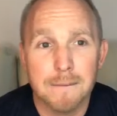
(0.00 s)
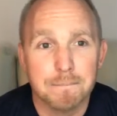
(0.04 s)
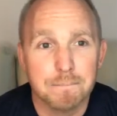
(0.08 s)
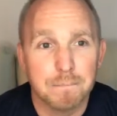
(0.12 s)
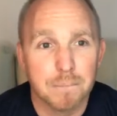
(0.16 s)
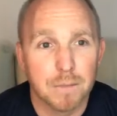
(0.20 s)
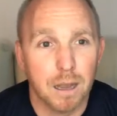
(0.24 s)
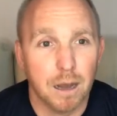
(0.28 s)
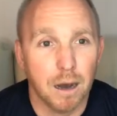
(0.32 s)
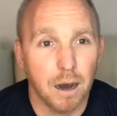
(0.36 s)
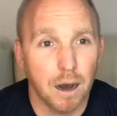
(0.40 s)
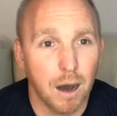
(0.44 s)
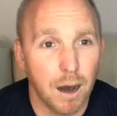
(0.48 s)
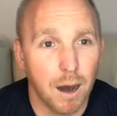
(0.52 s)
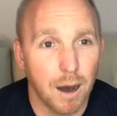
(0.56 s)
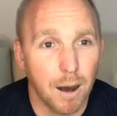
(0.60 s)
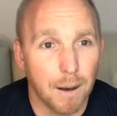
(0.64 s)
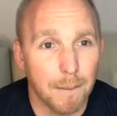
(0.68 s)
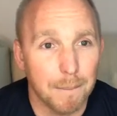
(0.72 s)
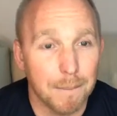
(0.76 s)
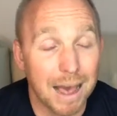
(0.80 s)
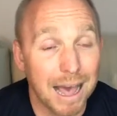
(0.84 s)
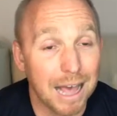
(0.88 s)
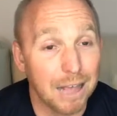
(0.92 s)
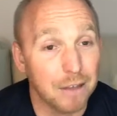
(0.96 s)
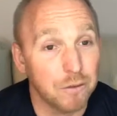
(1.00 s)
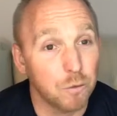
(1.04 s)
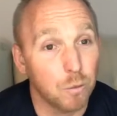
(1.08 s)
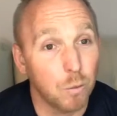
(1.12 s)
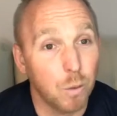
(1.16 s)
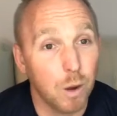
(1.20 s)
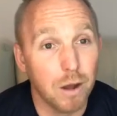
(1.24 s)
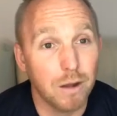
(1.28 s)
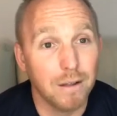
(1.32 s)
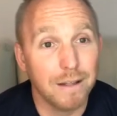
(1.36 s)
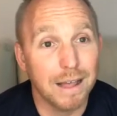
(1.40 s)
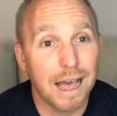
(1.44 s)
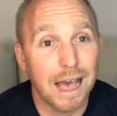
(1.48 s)
as
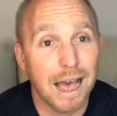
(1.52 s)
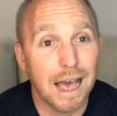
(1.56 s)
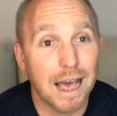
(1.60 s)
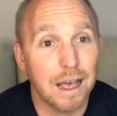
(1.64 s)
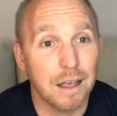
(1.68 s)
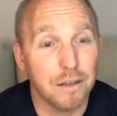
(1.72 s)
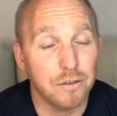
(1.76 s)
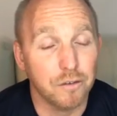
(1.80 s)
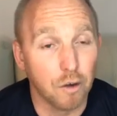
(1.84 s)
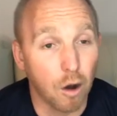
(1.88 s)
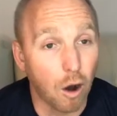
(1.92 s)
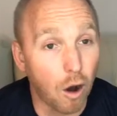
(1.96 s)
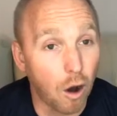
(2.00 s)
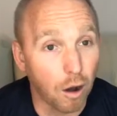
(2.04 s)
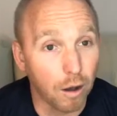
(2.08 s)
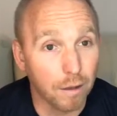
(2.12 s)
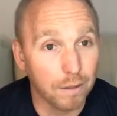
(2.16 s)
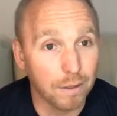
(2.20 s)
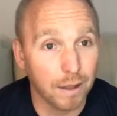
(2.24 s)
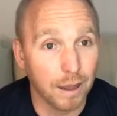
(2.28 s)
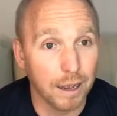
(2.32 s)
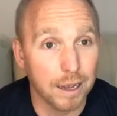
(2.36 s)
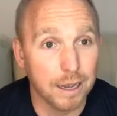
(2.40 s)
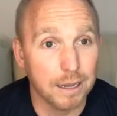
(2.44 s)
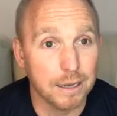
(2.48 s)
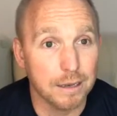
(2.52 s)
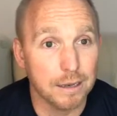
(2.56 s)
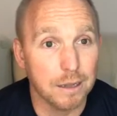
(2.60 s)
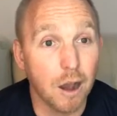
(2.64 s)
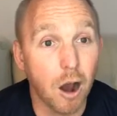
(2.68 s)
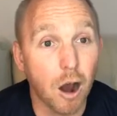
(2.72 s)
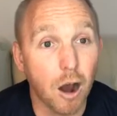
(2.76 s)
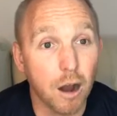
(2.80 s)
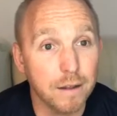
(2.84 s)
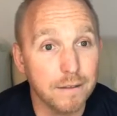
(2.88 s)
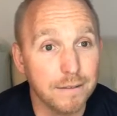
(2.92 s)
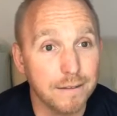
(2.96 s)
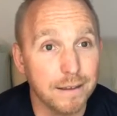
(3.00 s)
well as online
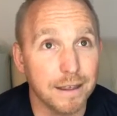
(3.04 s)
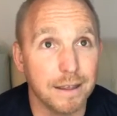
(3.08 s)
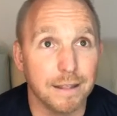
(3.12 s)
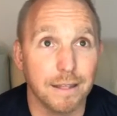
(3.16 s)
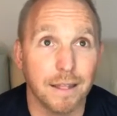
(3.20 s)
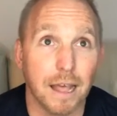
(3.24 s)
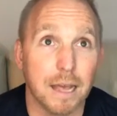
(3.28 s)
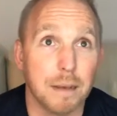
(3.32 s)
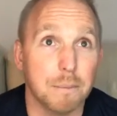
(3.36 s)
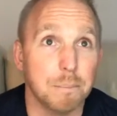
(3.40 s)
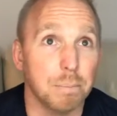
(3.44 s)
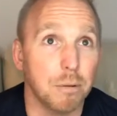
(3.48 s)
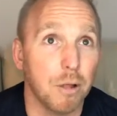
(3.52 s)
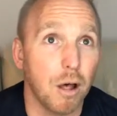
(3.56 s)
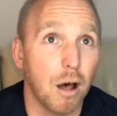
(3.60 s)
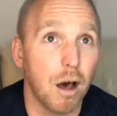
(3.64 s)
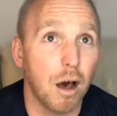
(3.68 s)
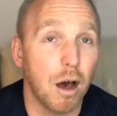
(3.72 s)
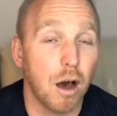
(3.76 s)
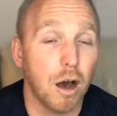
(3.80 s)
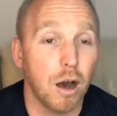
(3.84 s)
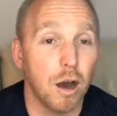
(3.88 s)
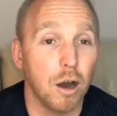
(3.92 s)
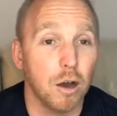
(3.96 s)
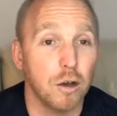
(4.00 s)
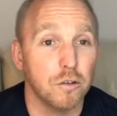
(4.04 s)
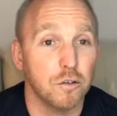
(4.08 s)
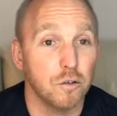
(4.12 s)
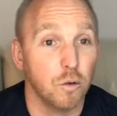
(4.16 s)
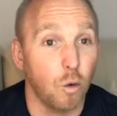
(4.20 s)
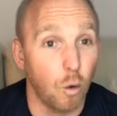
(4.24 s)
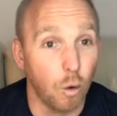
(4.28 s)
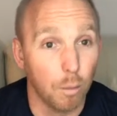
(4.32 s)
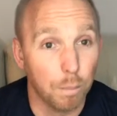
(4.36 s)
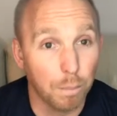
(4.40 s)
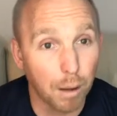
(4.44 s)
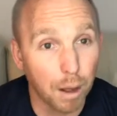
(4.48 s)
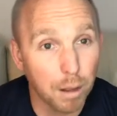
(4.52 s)
content like blogs
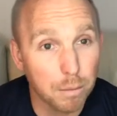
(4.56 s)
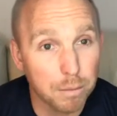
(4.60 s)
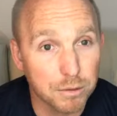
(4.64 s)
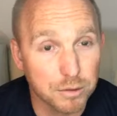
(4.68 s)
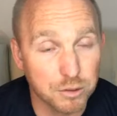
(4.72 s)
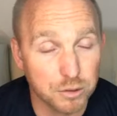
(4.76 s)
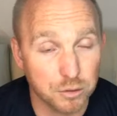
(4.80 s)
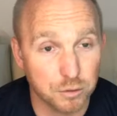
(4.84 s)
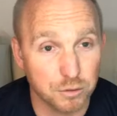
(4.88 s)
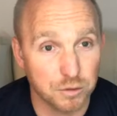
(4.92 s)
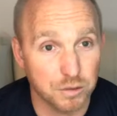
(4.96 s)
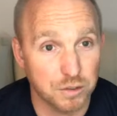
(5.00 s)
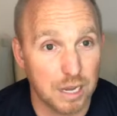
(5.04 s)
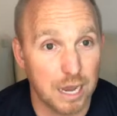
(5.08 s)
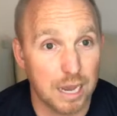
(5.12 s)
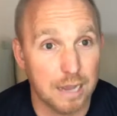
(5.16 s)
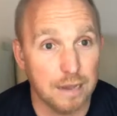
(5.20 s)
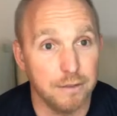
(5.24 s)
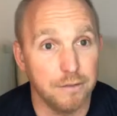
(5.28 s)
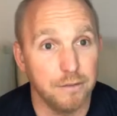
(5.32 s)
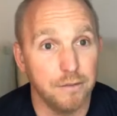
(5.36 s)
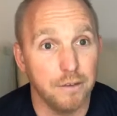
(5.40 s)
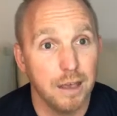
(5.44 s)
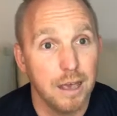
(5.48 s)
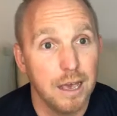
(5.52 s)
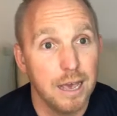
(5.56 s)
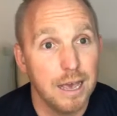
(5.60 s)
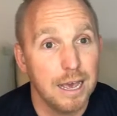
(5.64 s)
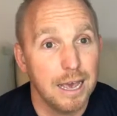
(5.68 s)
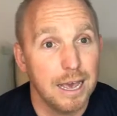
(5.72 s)
or publisher sites.